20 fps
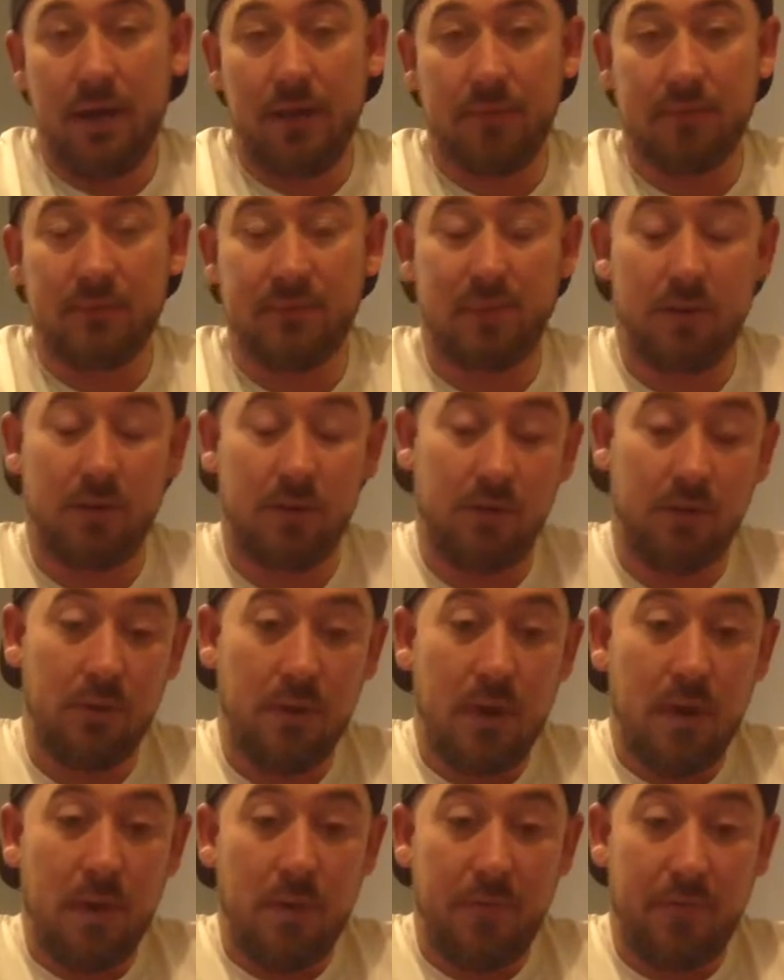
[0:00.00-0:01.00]
So
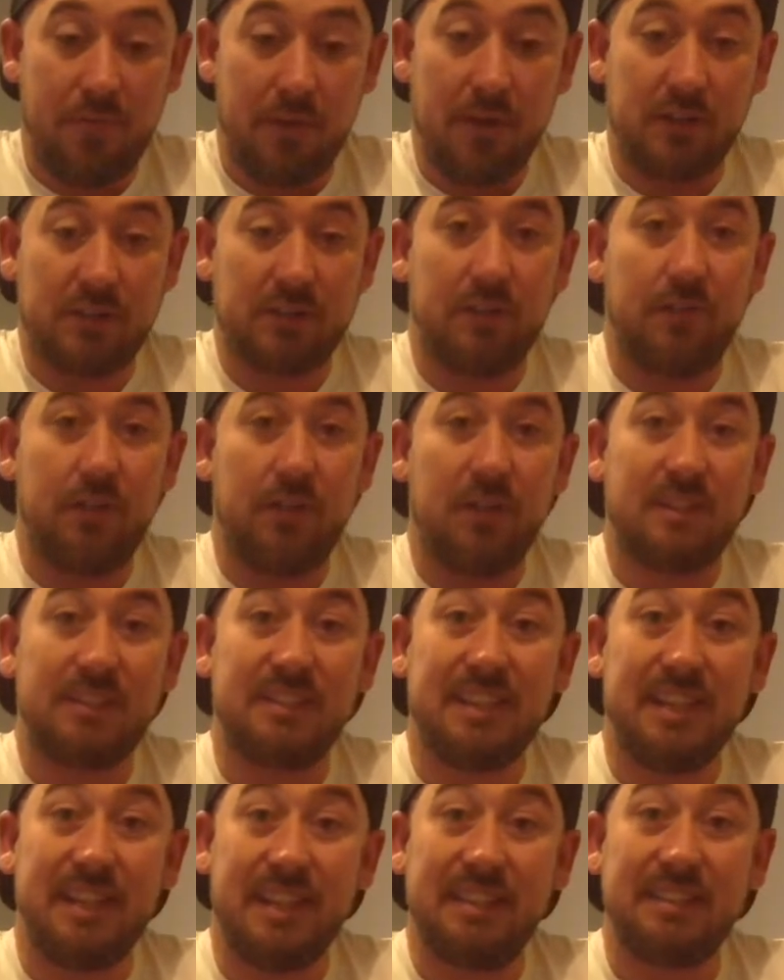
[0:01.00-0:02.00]
first
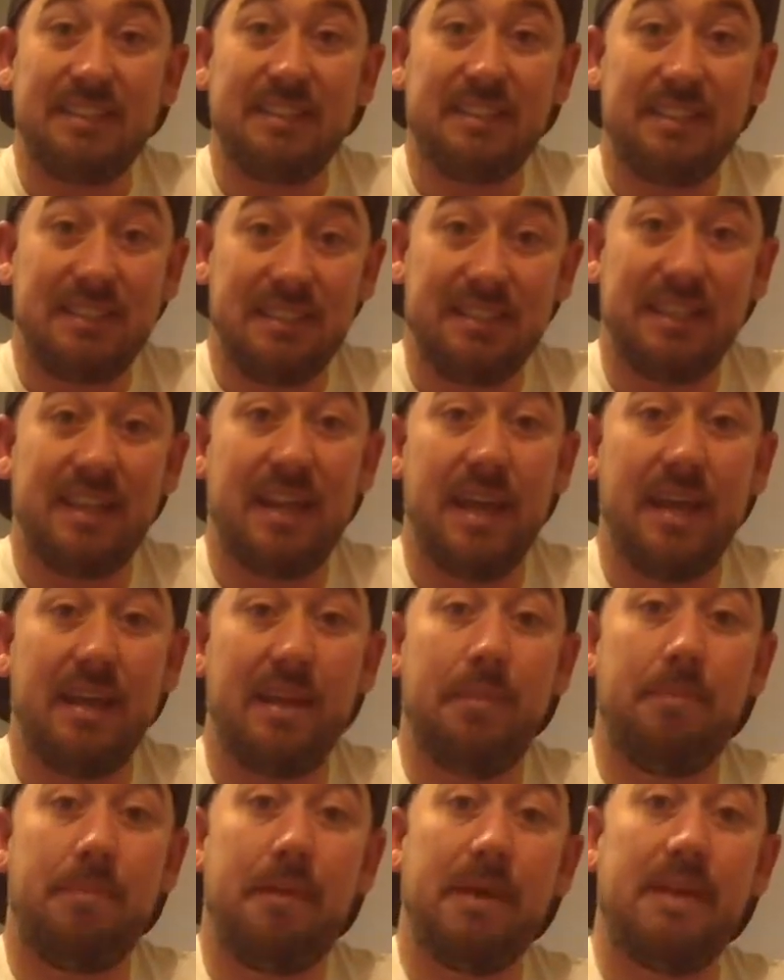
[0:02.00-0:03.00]
advice is to get
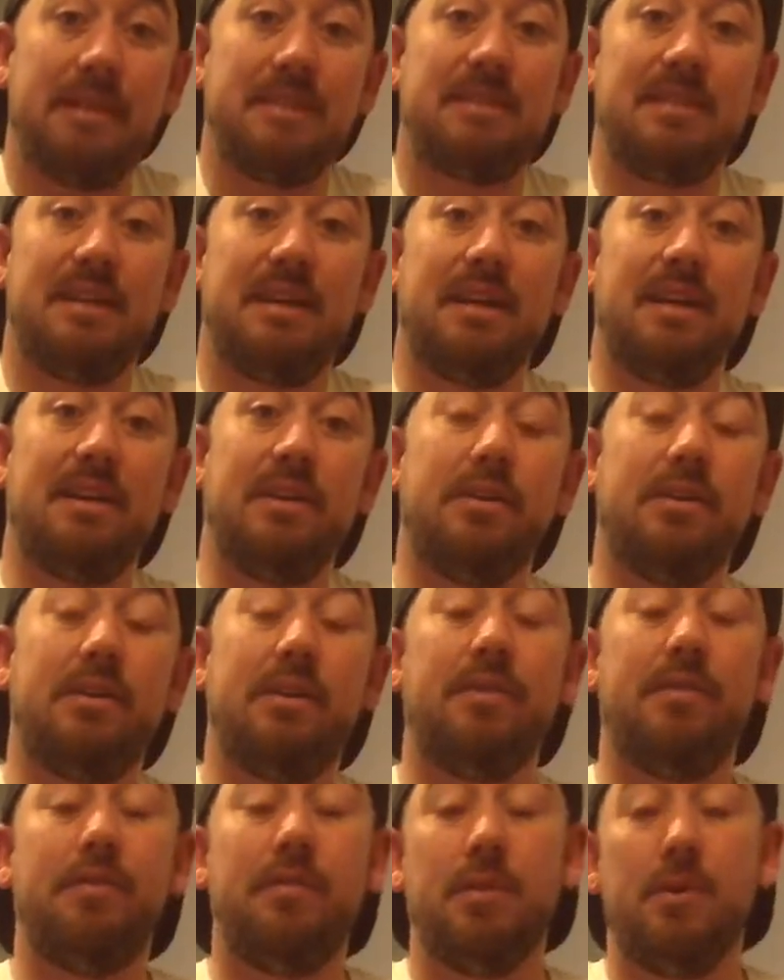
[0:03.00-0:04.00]
the biggest tank you
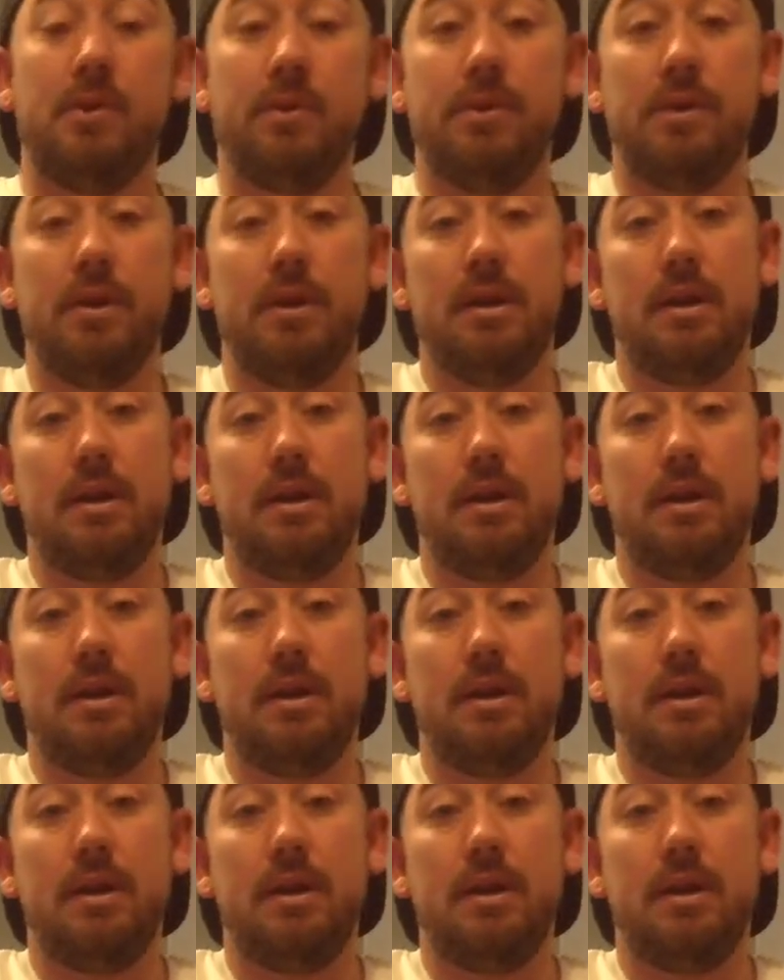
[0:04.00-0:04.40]
can afford.